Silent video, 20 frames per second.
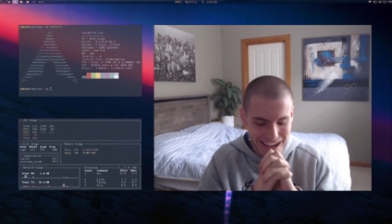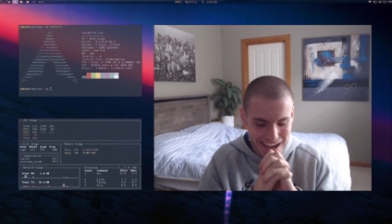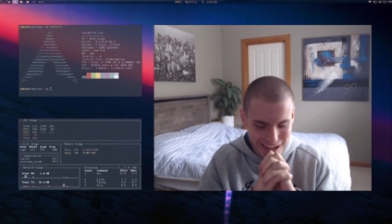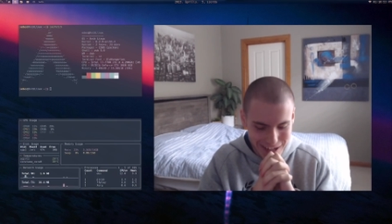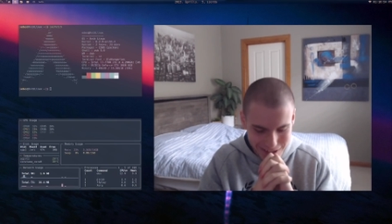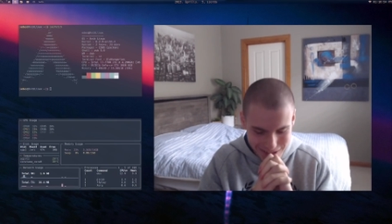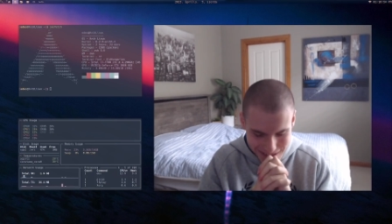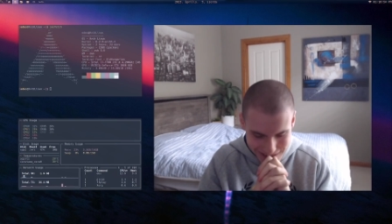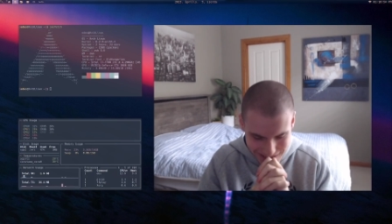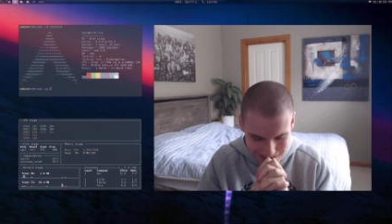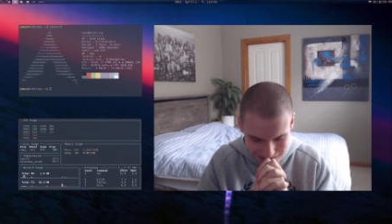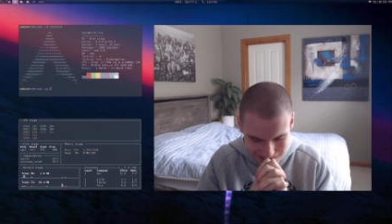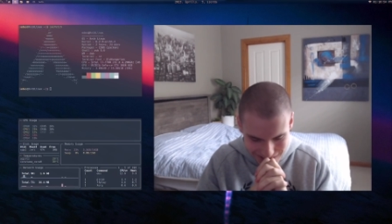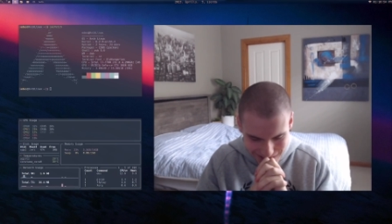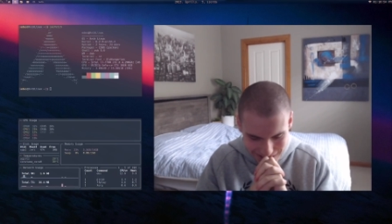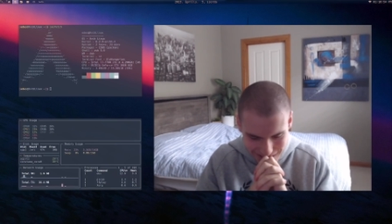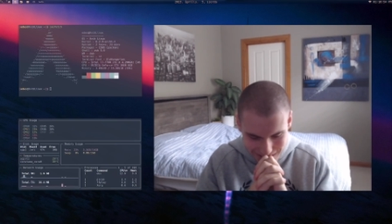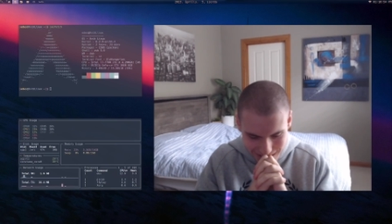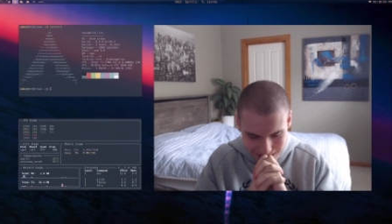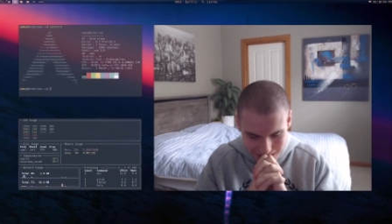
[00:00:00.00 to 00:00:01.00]
anyways,
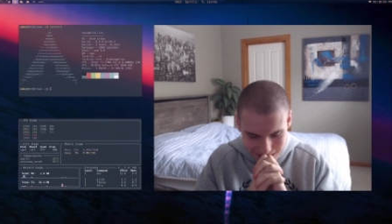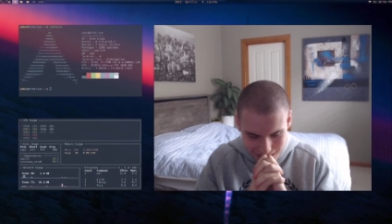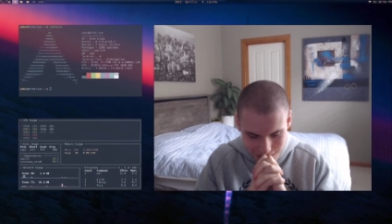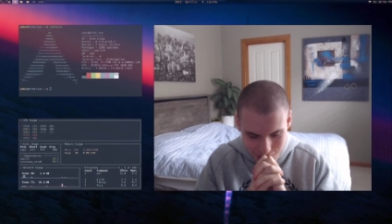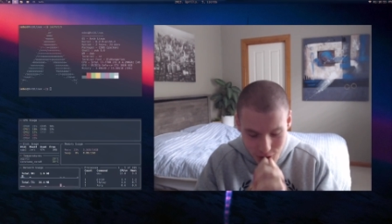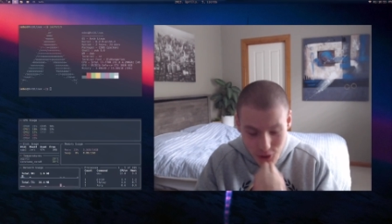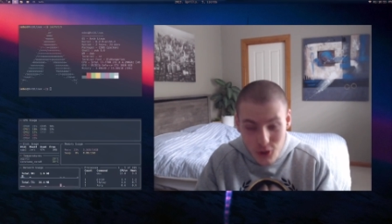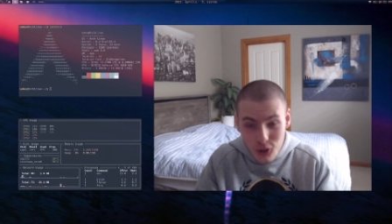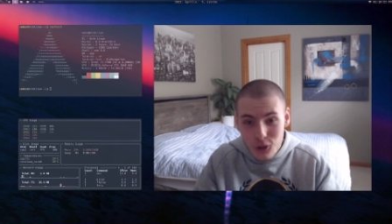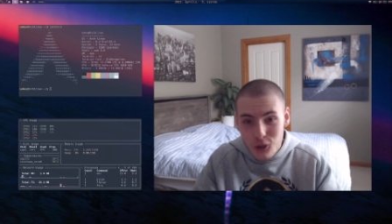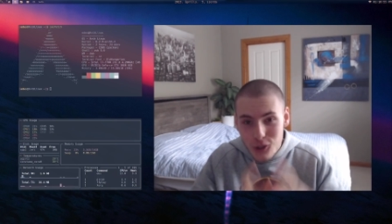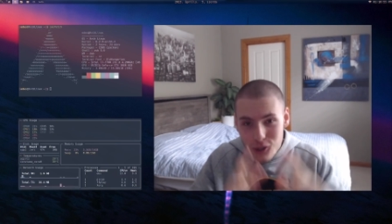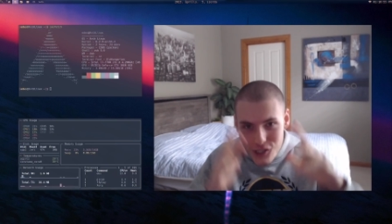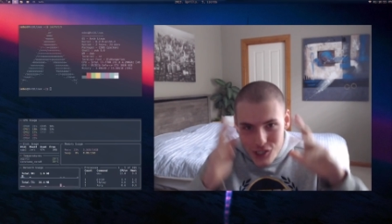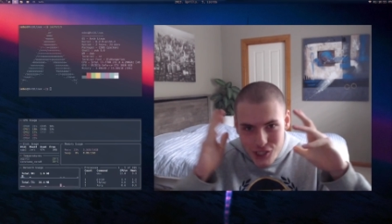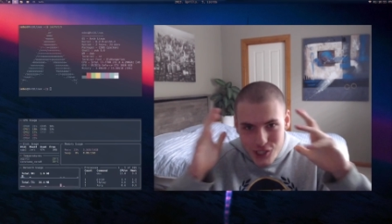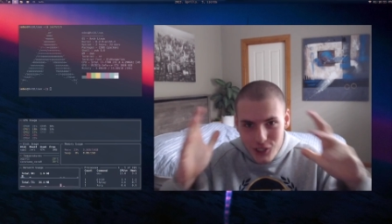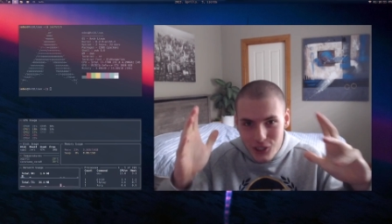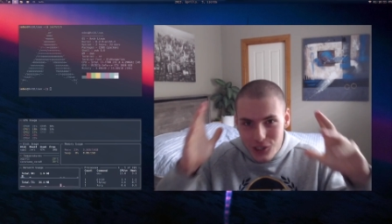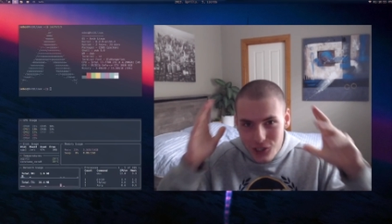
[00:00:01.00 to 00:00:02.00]
you
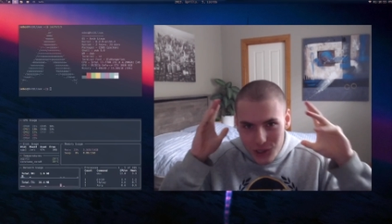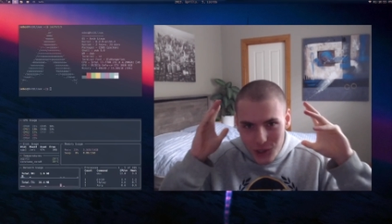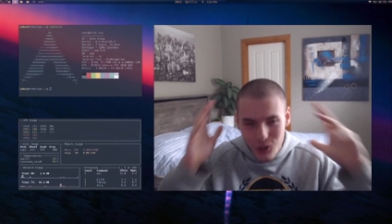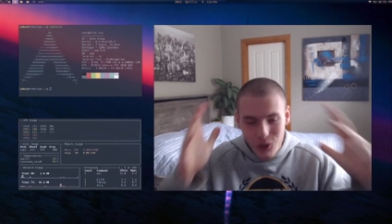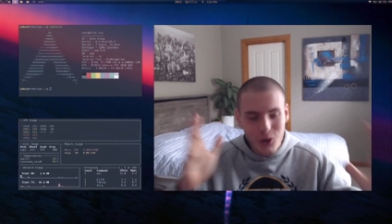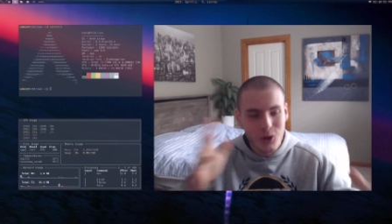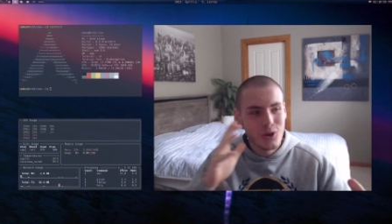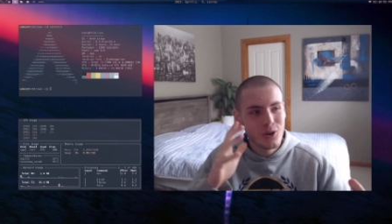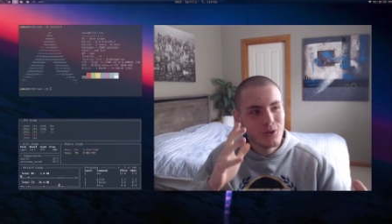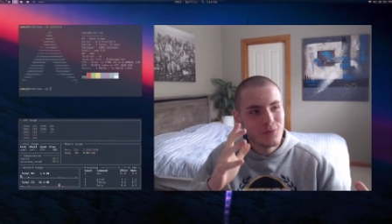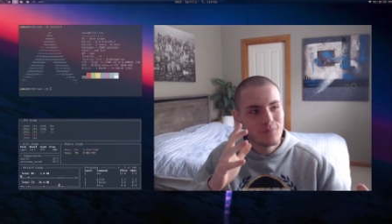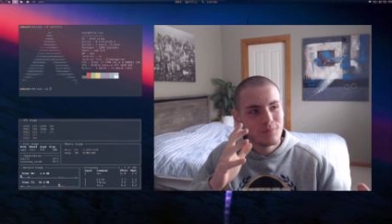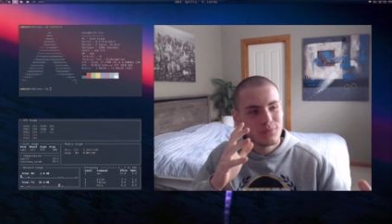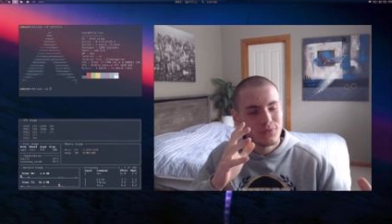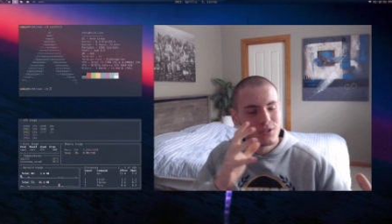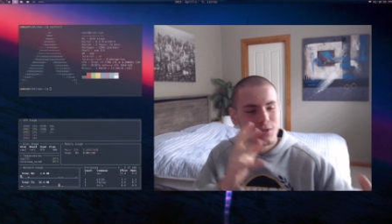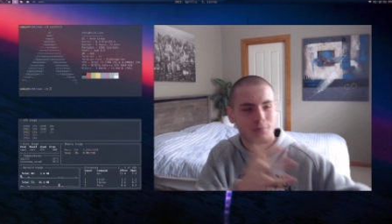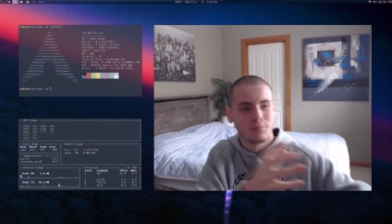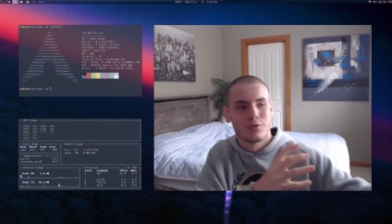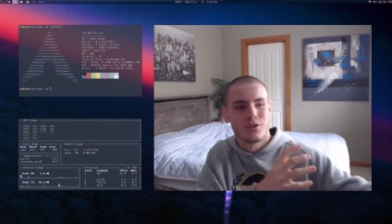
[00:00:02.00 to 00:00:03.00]
should learn
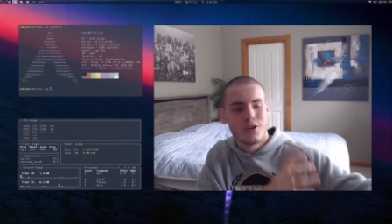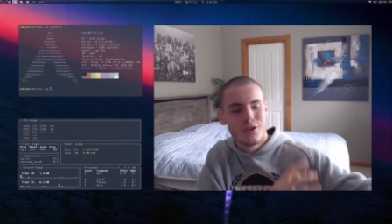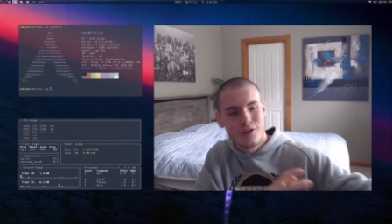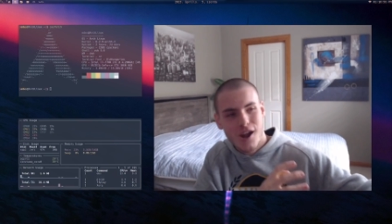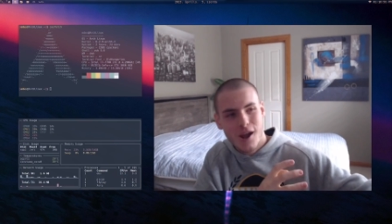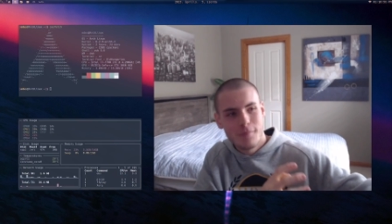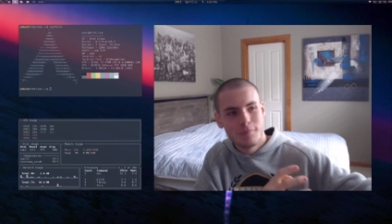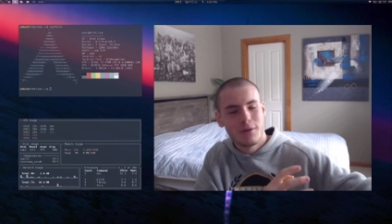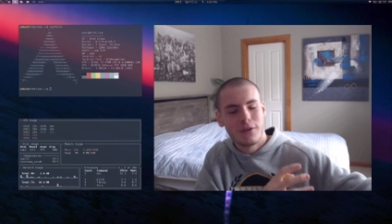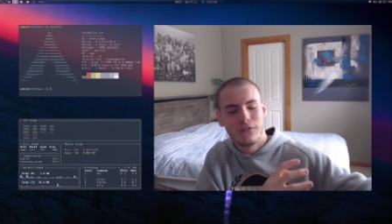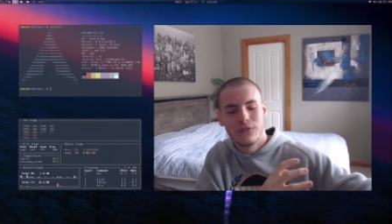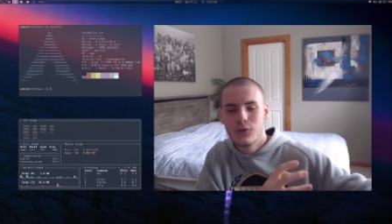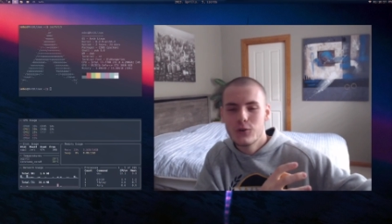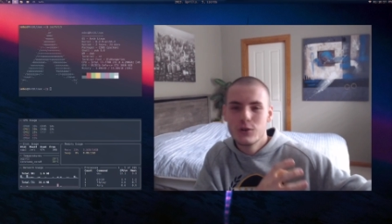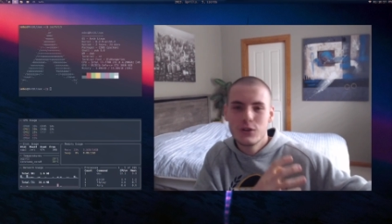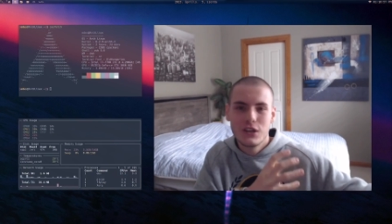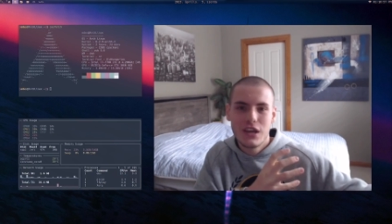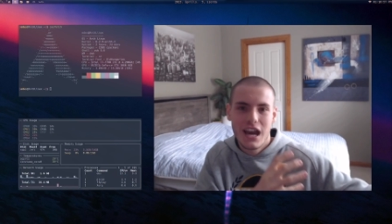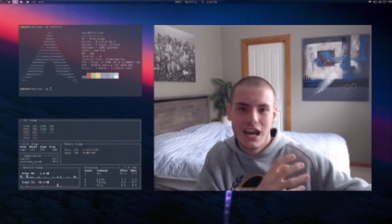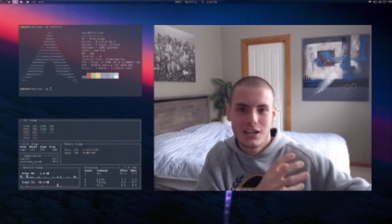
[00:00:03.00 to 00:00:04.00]
to program before
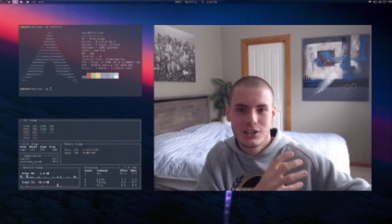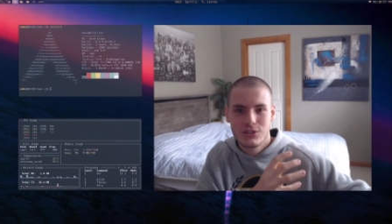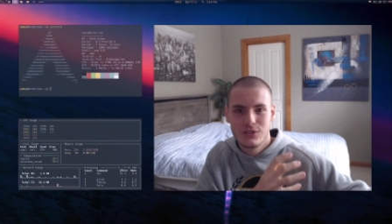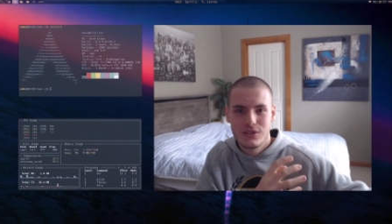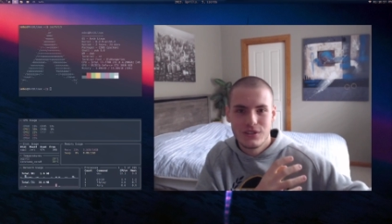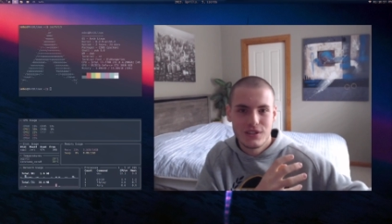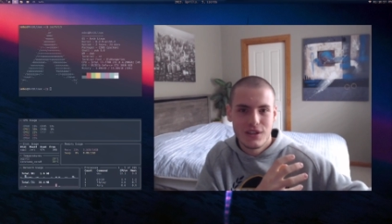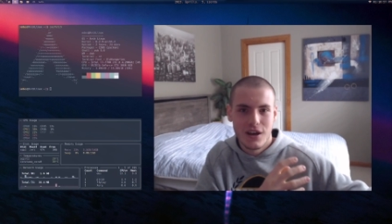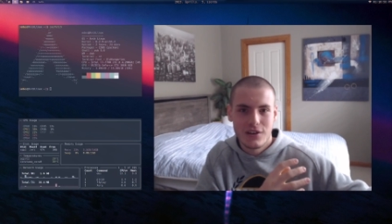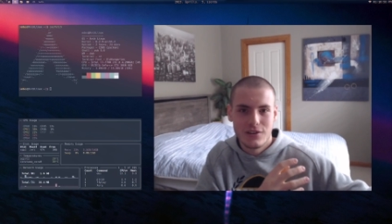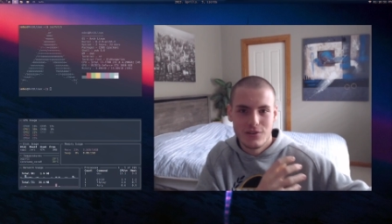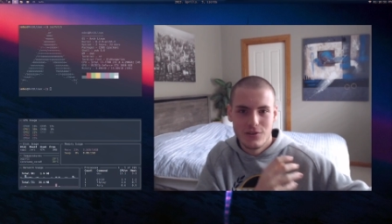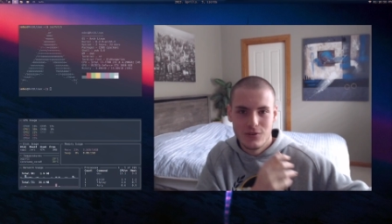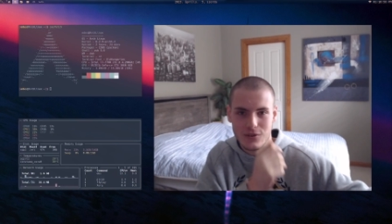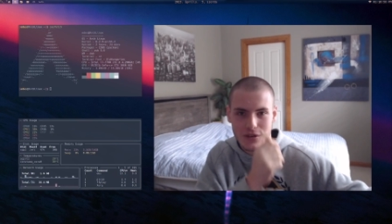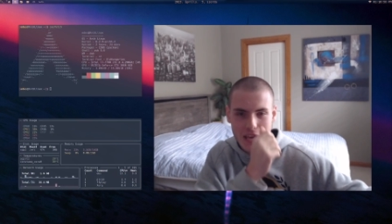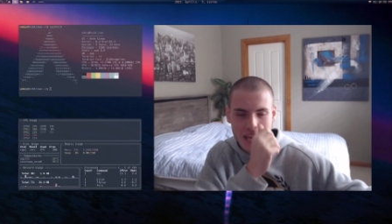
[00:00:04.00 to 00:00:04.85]
you actually start uni.